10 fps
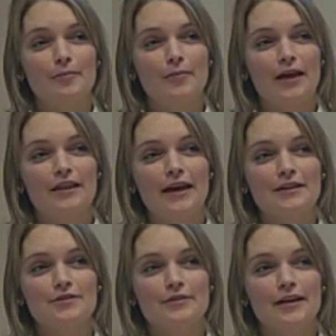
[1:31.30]
And that
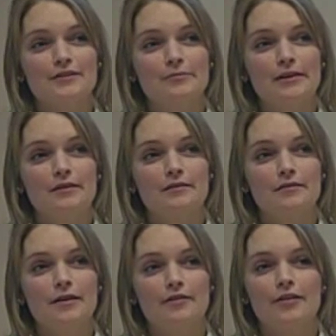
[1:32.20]
turned out to be
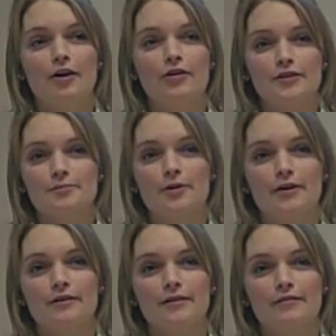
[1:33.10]
the hardest part
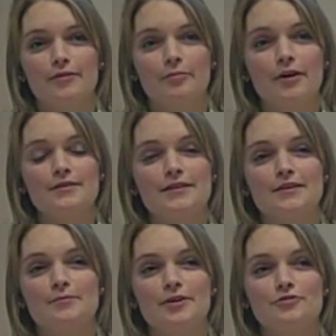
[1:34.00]
of the process
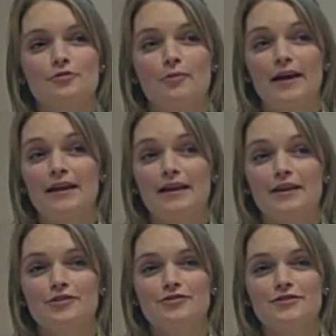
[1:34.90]
because you're waiting
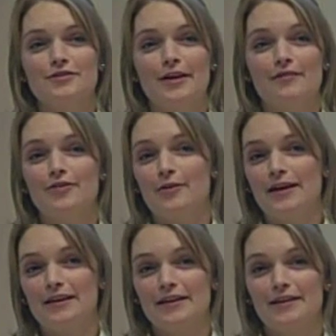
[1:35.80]
and you have no
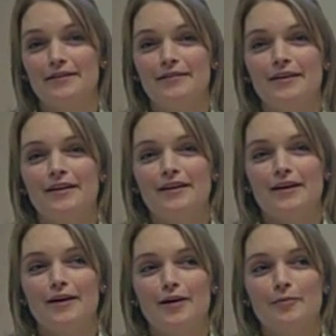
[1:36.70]
idea.
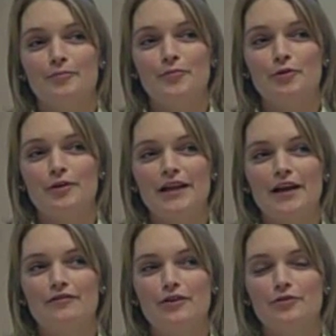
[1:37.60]
You really have
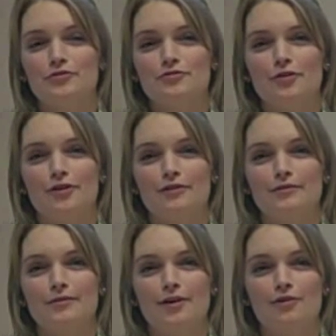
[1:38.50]
no control
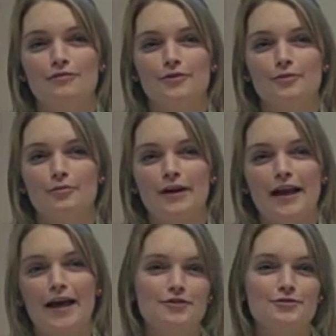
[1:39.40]
over what
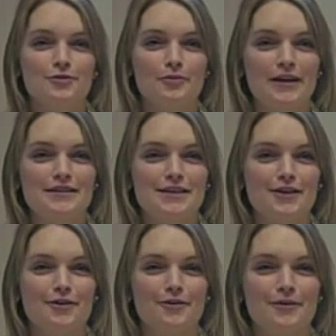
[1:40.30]
happens. Sort of wait to
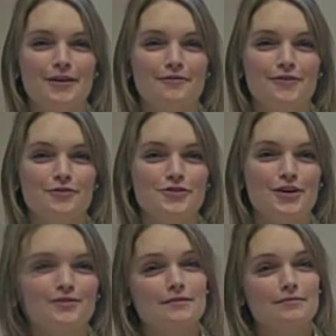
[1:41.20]
hear if you're
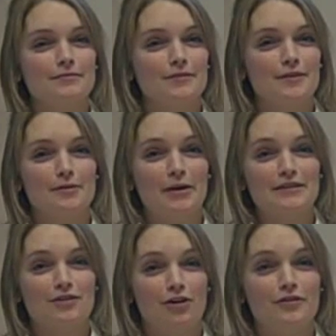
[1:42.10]
chosen. The best
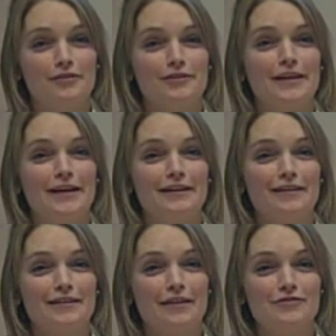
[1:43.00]
call you'll get.
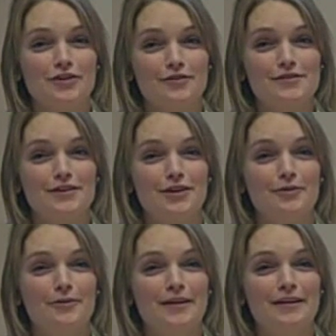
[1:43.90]
Like they've chosen you
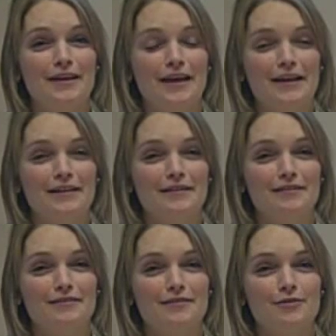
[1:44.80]
and
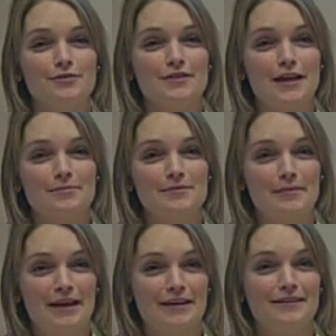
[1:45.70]
there's steps
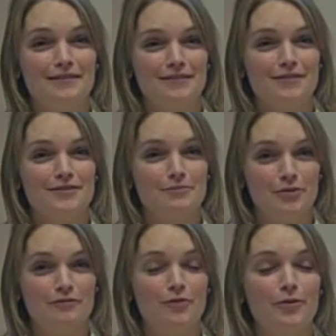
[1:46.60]
made to move
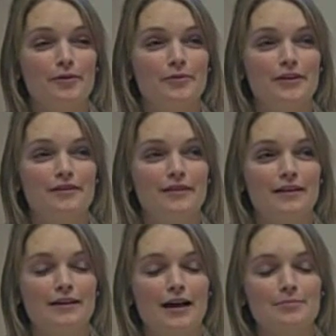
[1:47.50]
forward with an
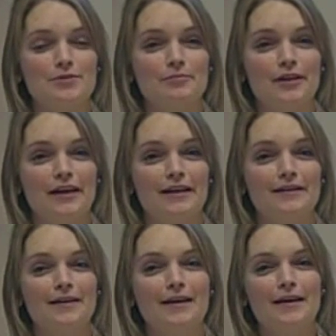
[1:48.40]
adoption plan.
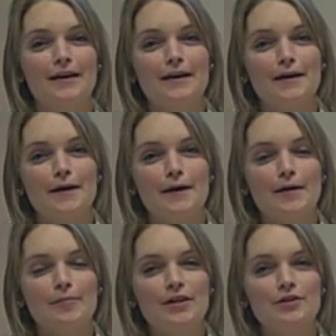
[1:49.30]

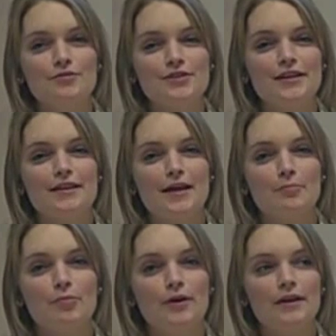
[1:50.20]
And usually at that
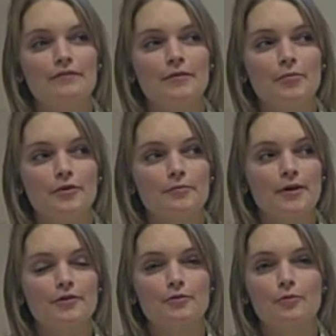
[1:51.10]
point, if the birth
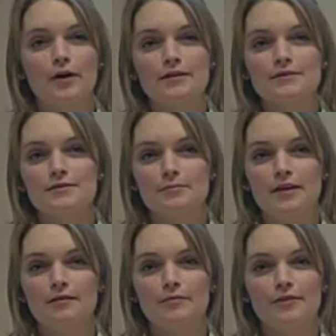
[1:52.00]
mother wants to meet
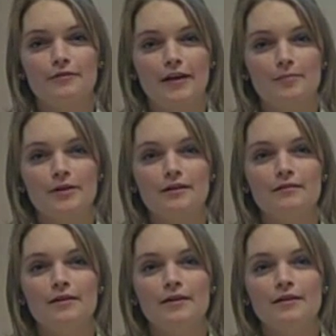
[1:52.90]
with a family,
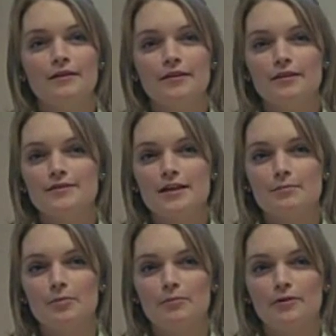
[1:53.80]
then they'll set up a
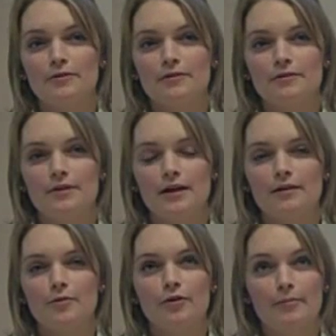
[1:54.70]
birth
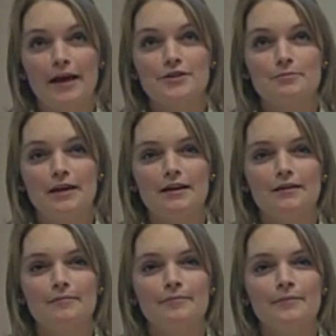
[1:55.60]
or a match meeting.
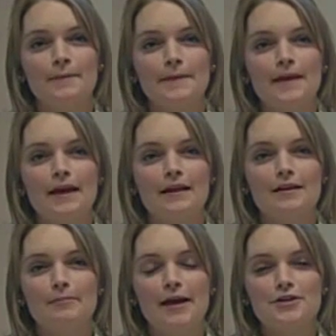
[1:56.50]
And in the
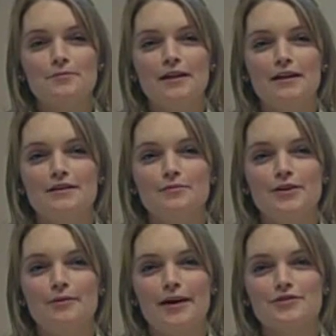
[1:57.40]
match meeting is when
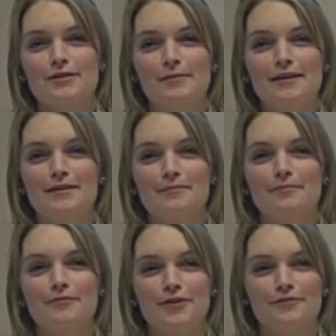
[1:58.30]
you actually meet them
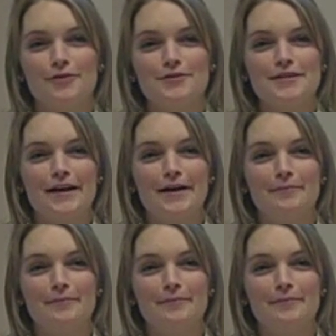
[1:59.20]
for the first time.